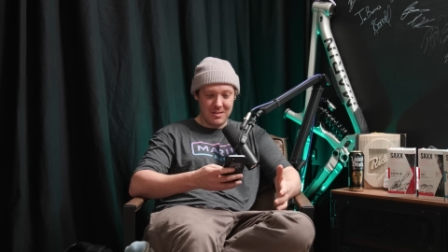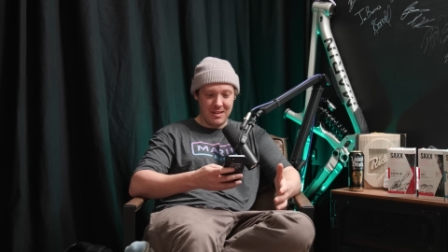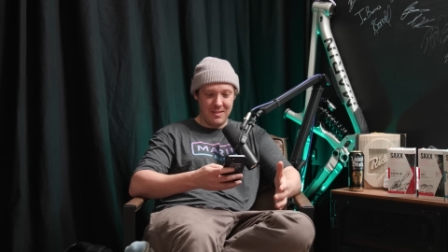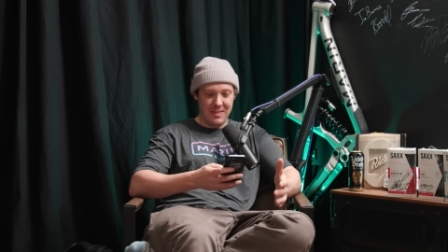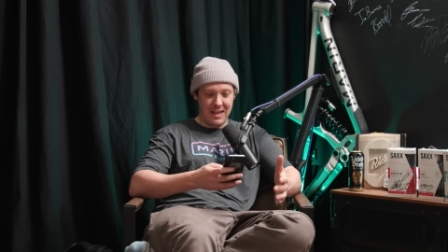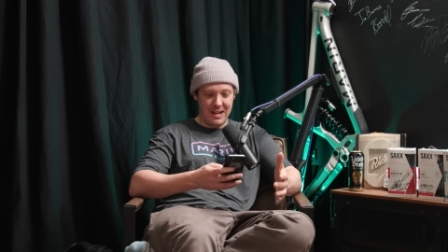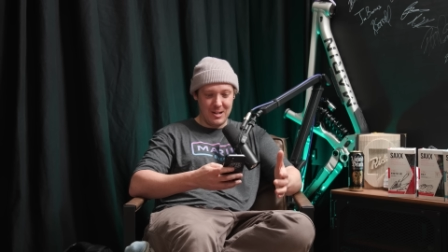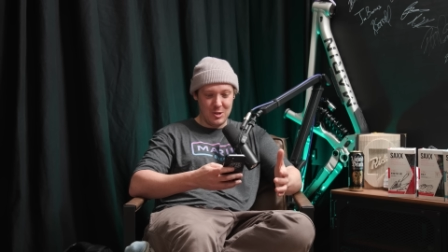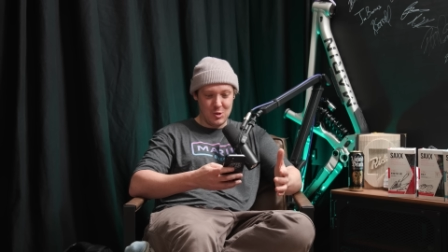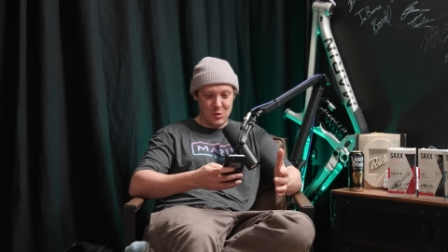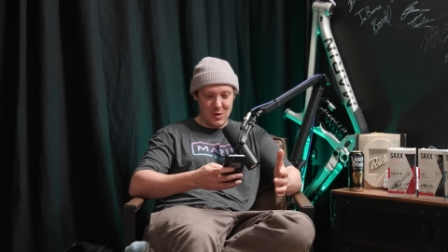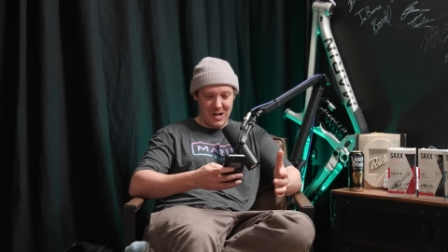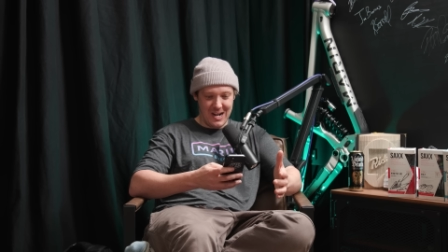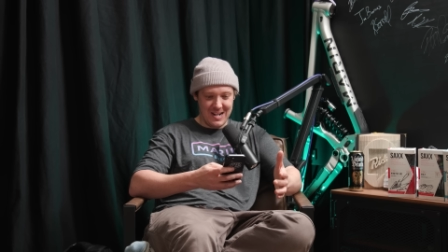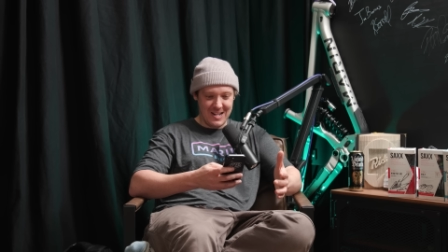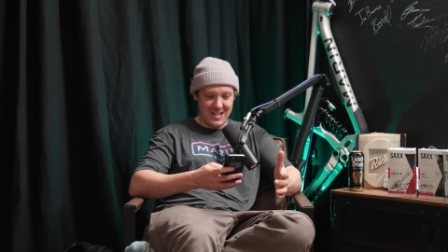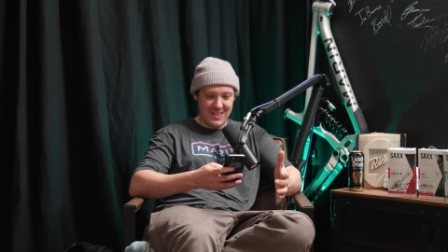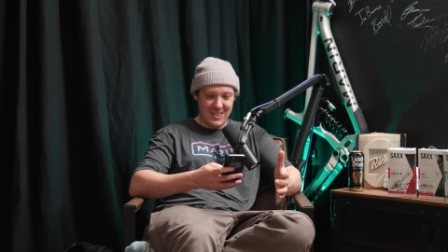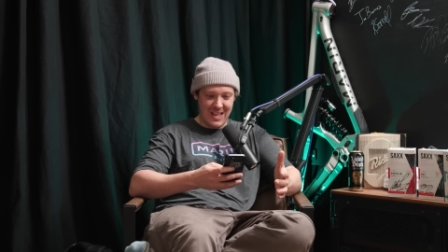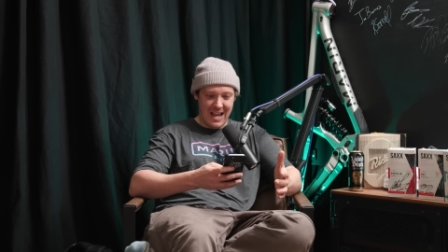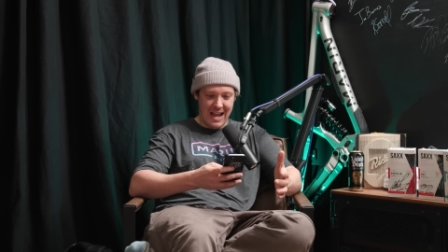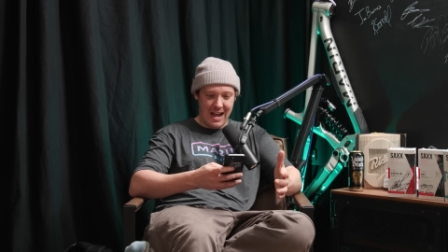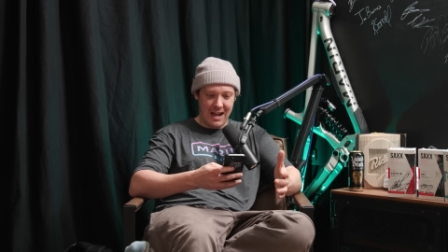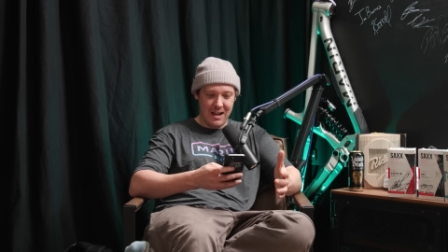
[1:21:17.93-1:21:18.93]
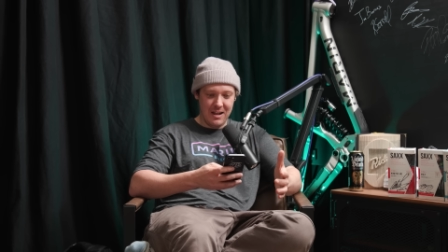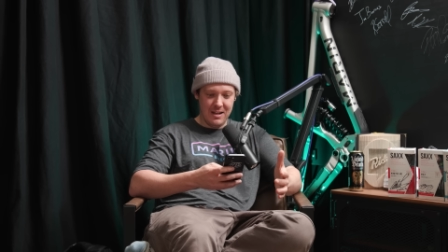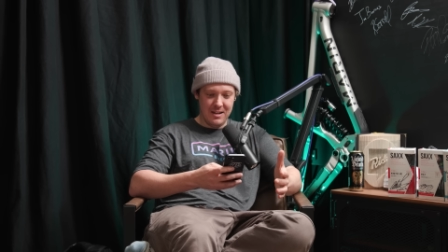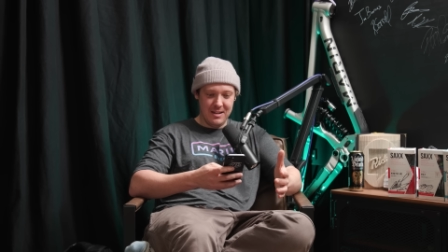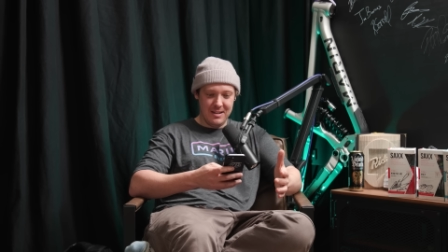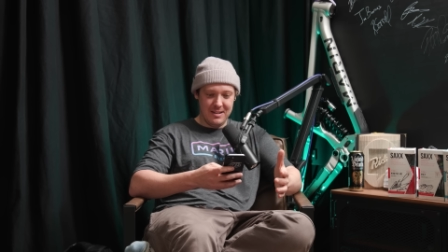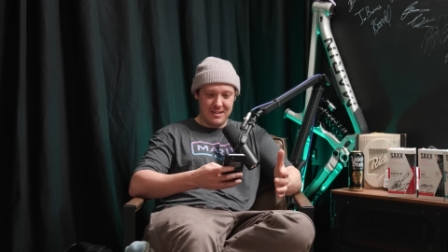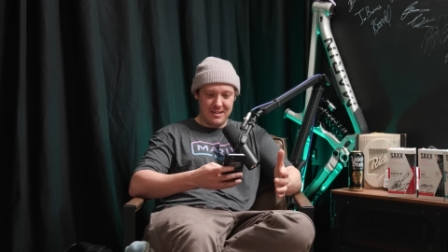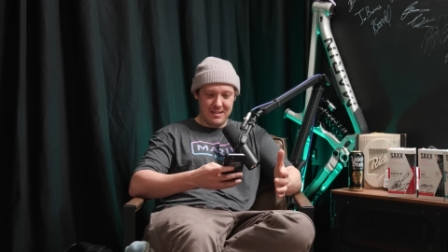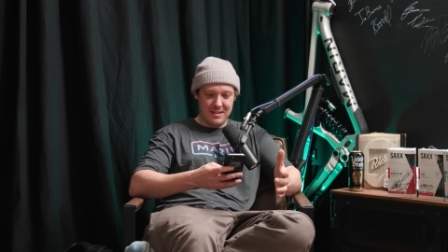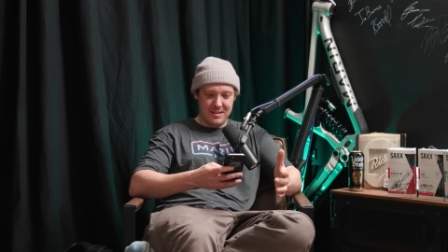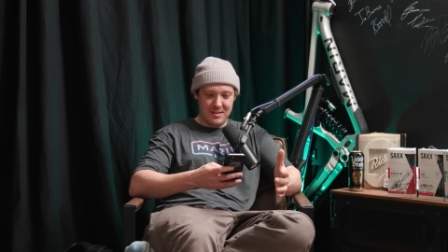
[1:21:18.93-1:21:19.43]
He then traded that
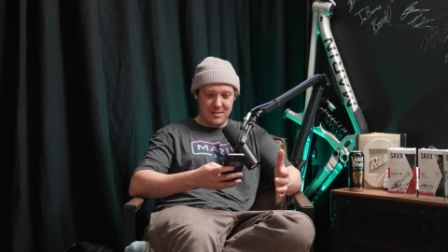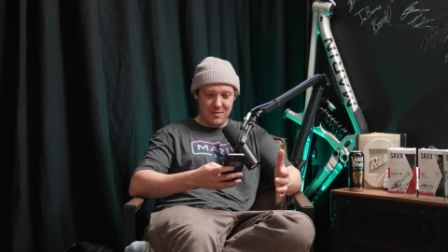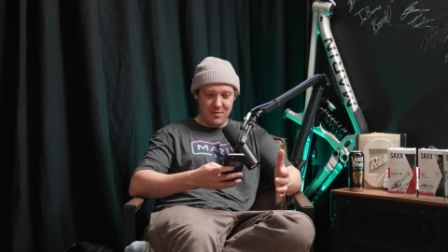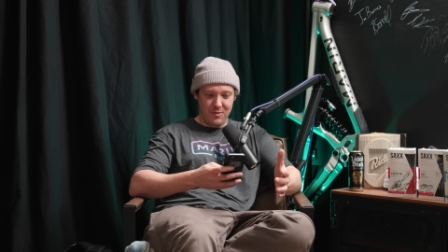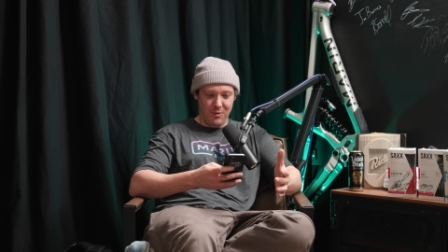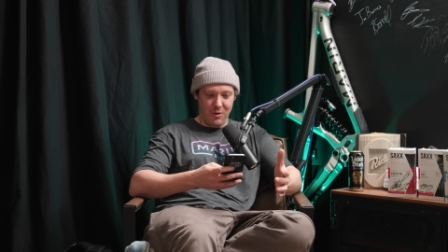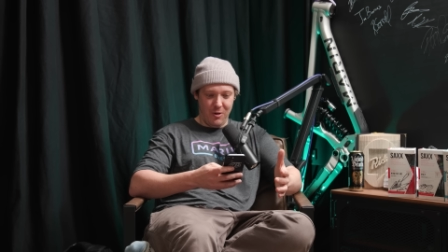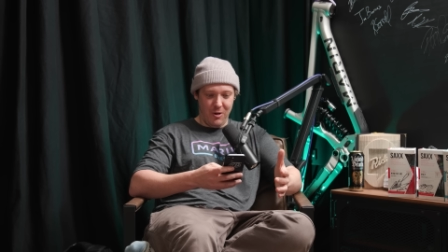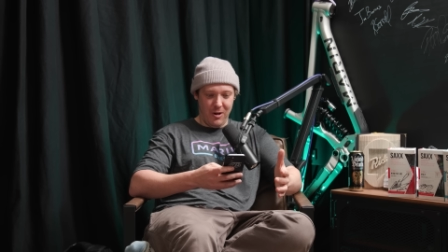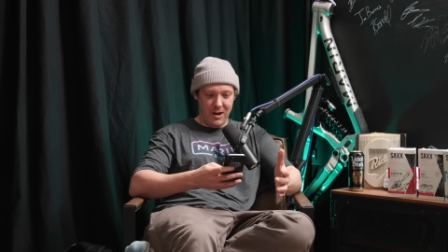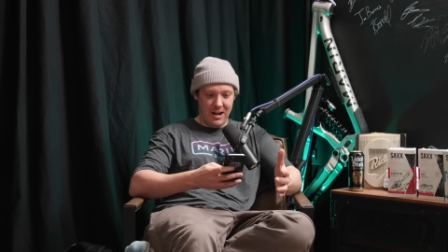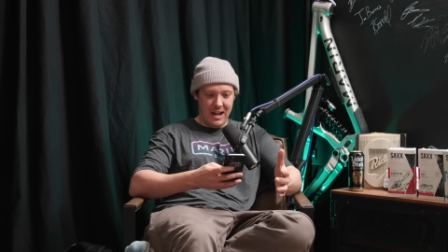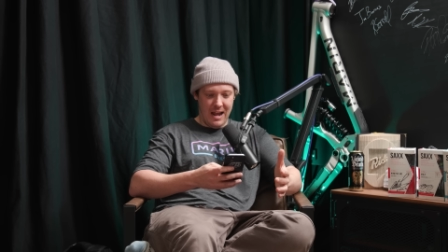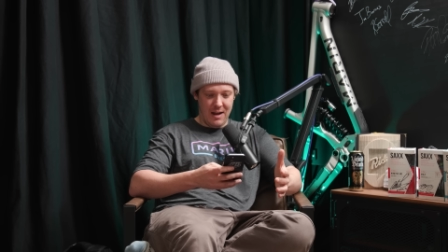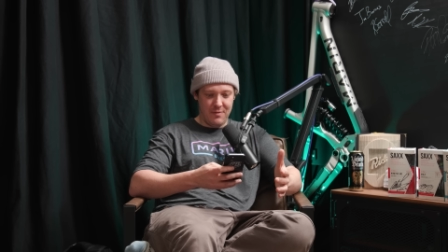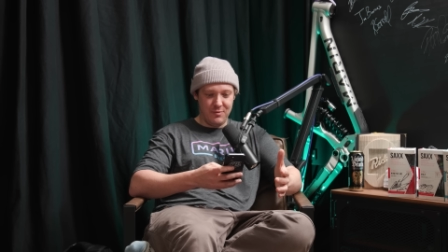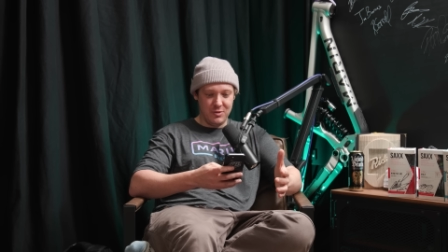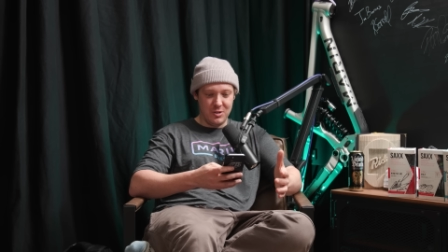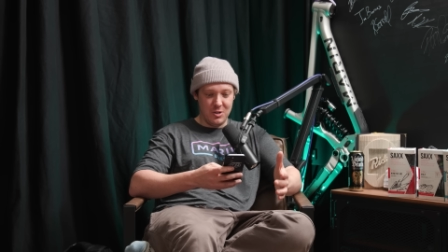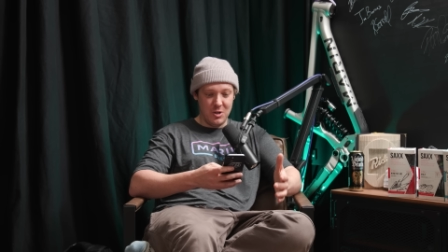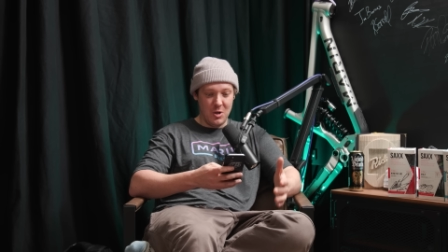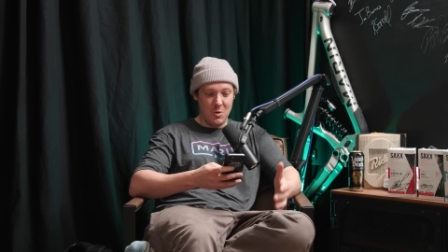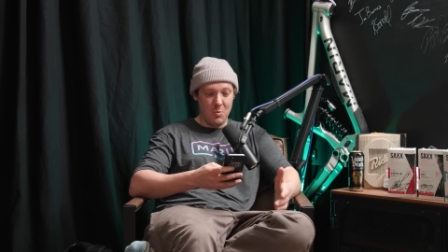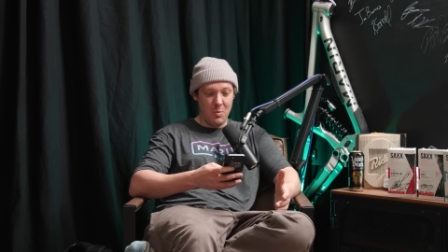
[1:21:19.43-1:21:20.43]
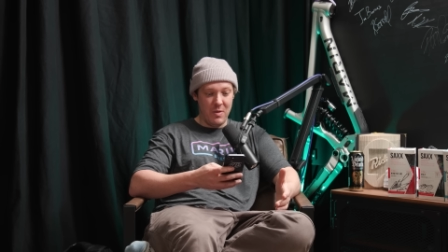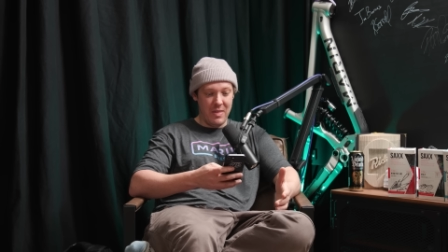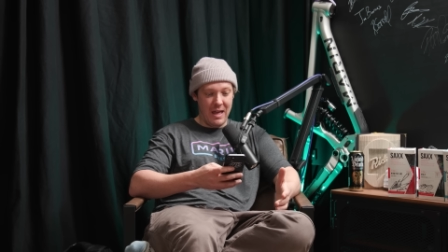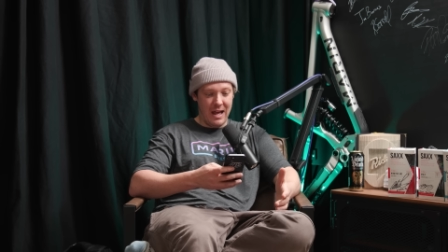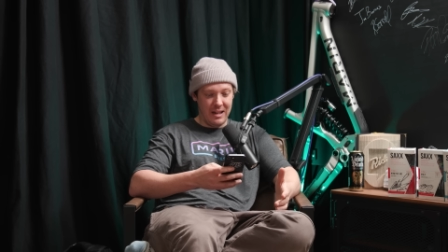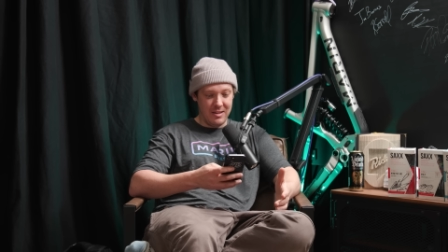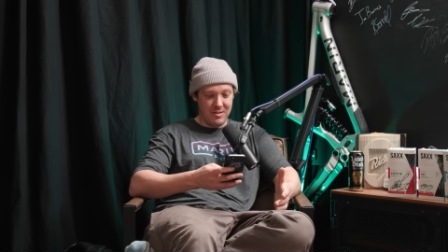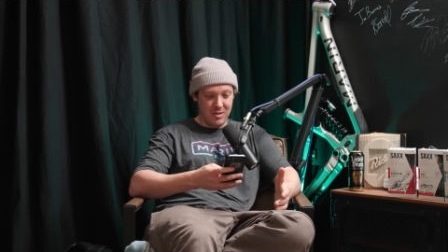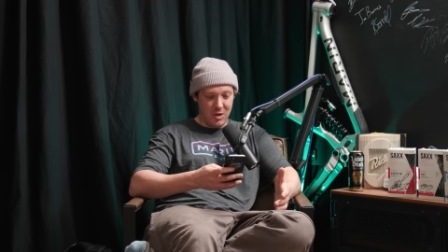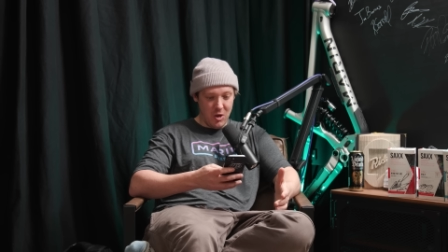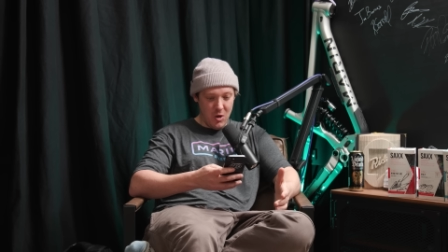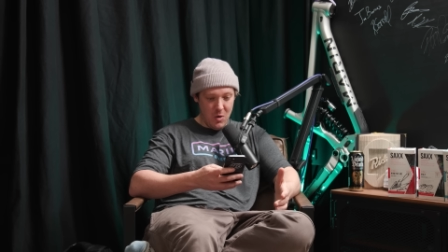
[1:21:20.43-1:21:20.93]
for an afternoon with
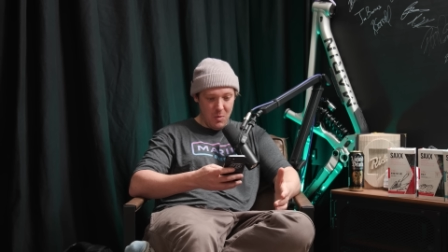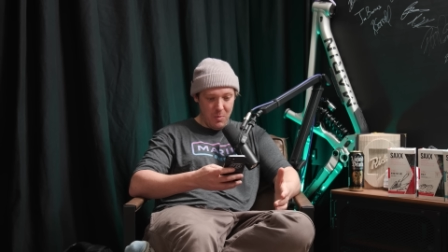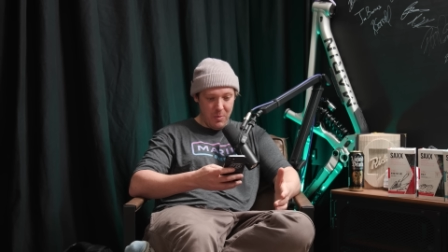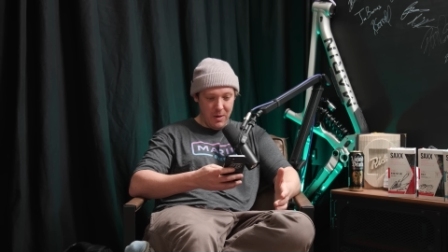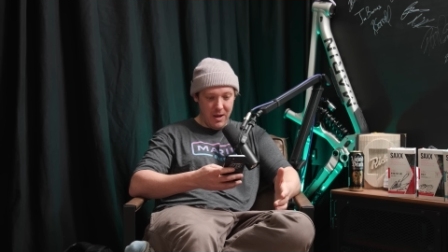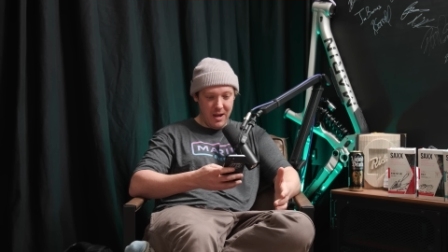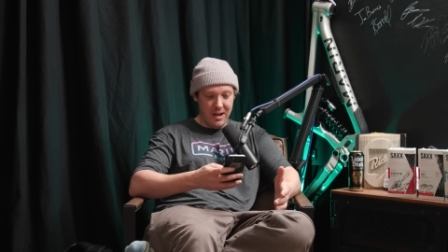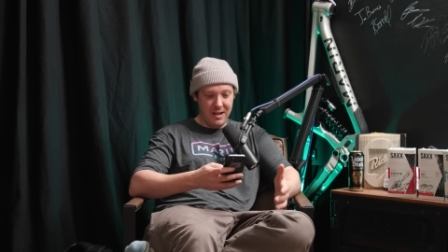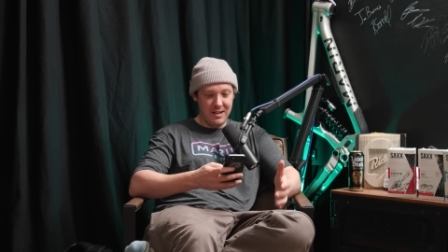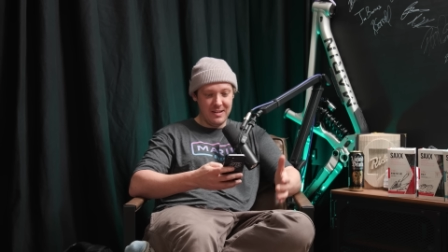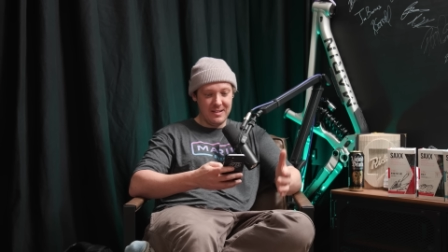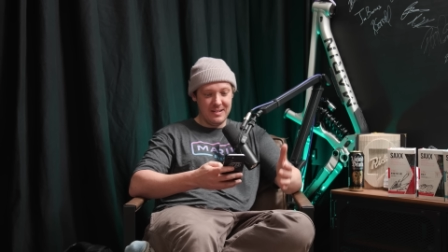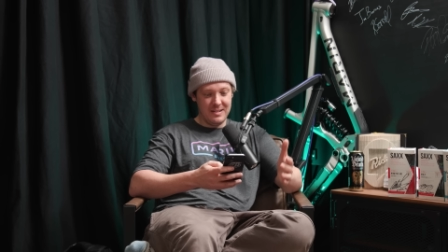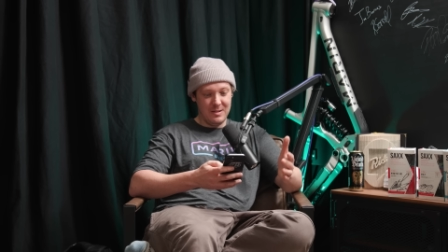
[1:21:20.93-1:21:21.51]
Alice Cooper.